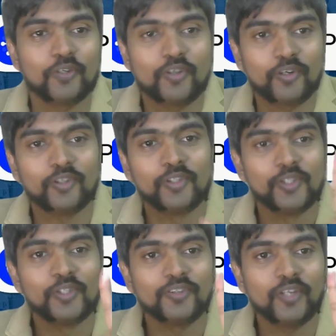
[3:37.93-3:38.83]
You're
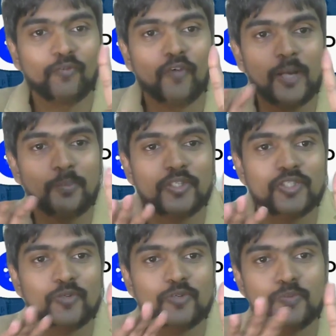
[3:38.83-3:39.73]
that one
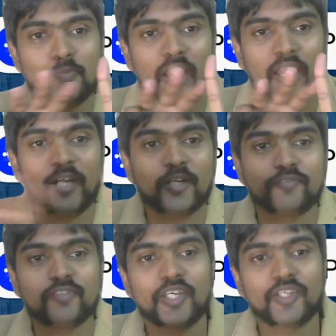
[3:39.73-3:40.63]
person was ahead
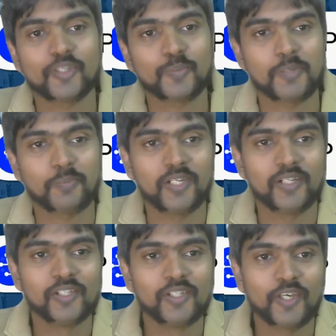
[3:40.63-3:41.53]
of 3 other people
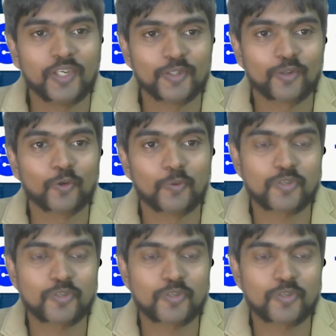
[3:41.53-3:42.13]
in your group.